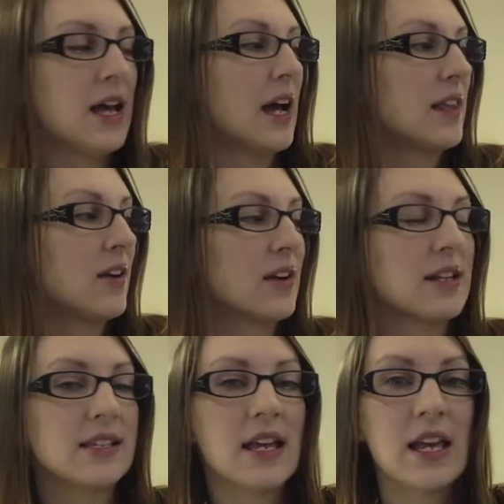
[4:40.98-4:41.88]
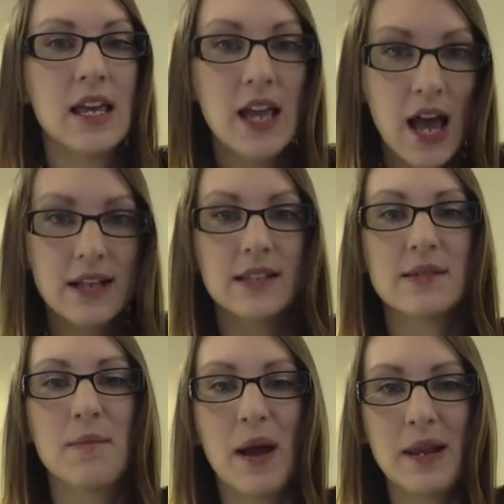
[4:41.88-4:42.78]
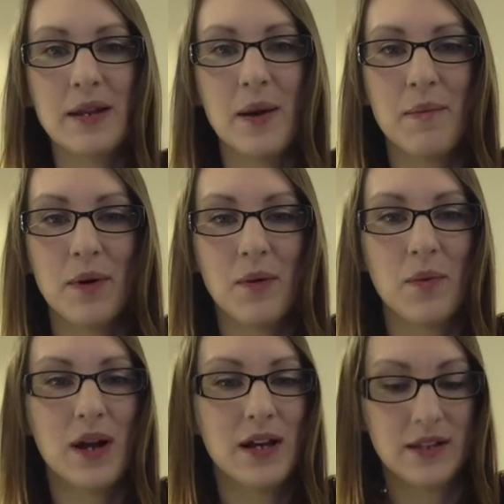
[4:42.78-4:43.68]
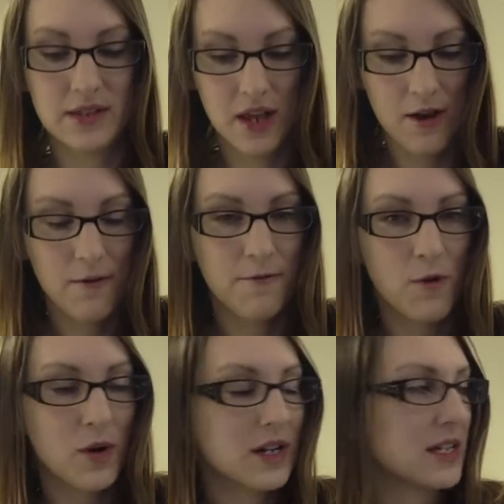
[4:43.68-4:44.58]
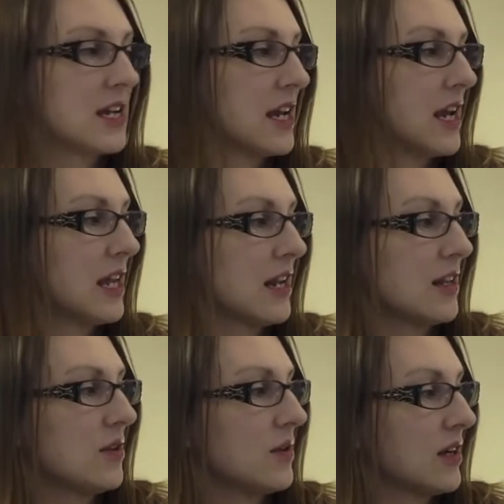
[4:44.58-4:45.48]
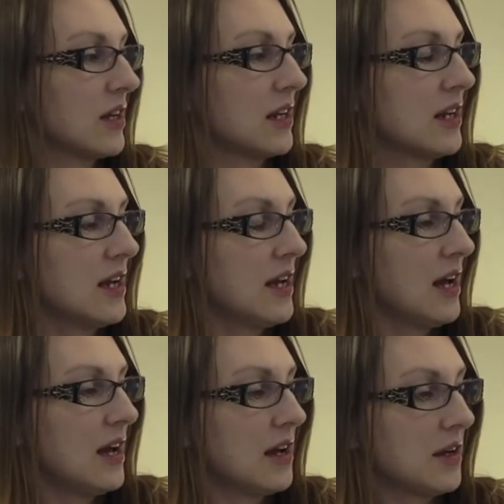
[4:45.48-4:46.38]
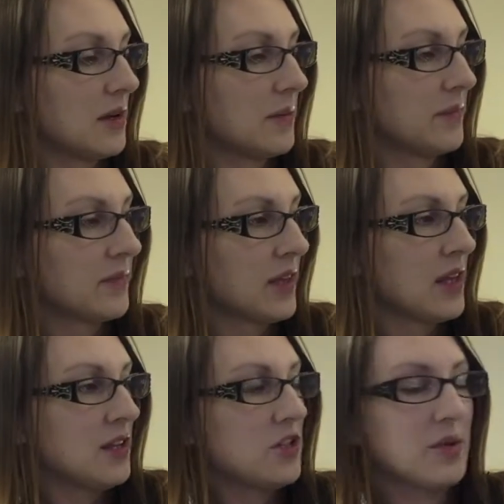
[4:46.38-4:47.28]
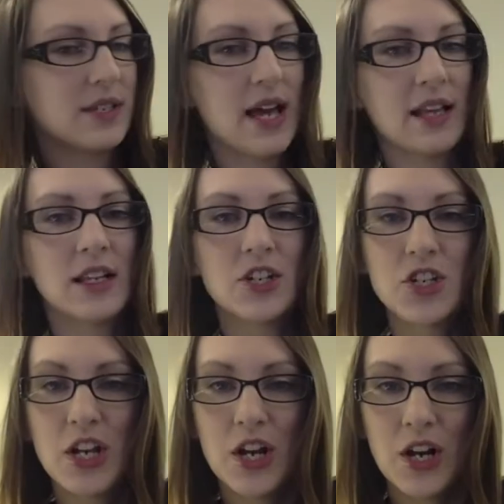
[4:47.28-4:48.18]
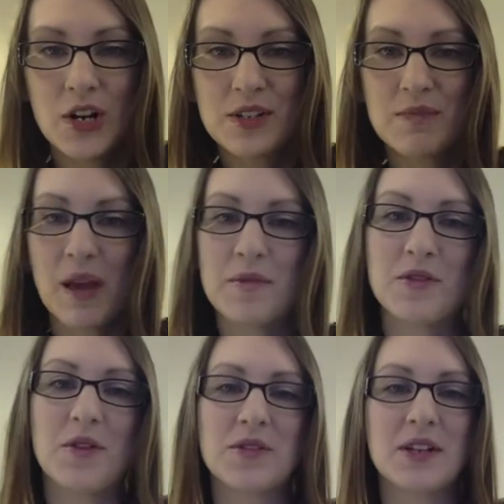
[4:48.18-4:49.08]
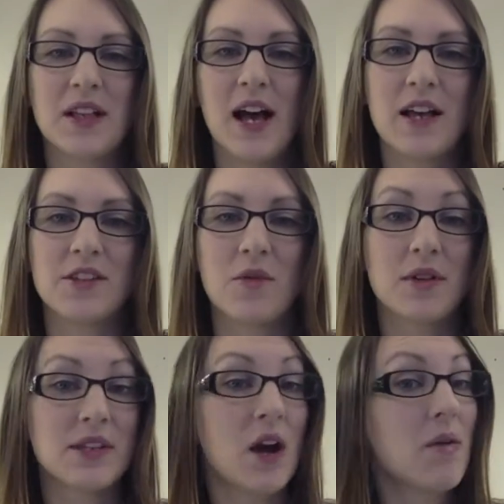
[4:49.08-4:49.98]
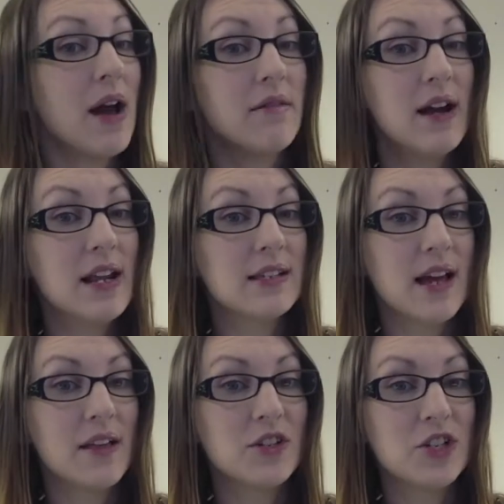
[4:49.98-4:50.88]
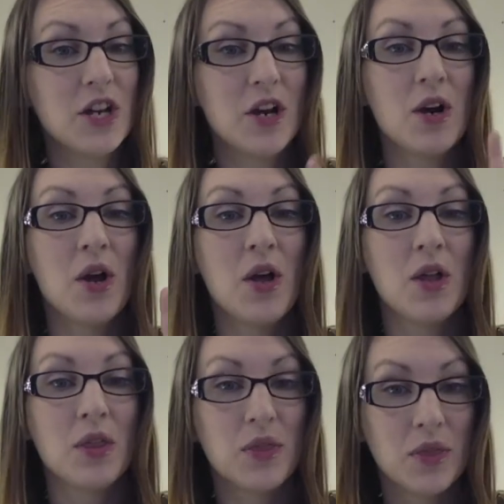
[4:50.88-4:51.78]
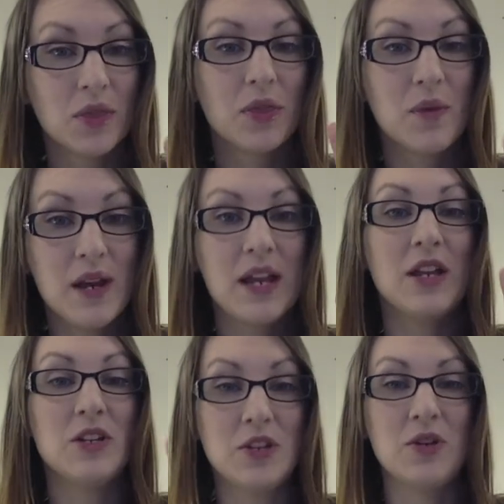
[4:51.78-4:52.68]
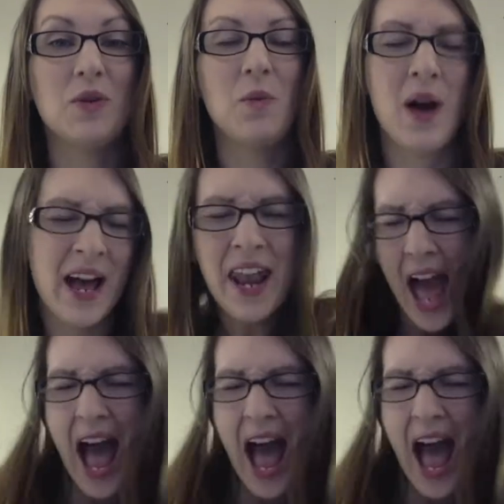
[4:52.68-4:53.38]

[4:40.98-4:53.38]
And they're going to say, yes, my number was 14. And you could do a silent cheer. Sometimes we do this in class, so I'll say, all right, ready, silent cheer. 3, 2, 1.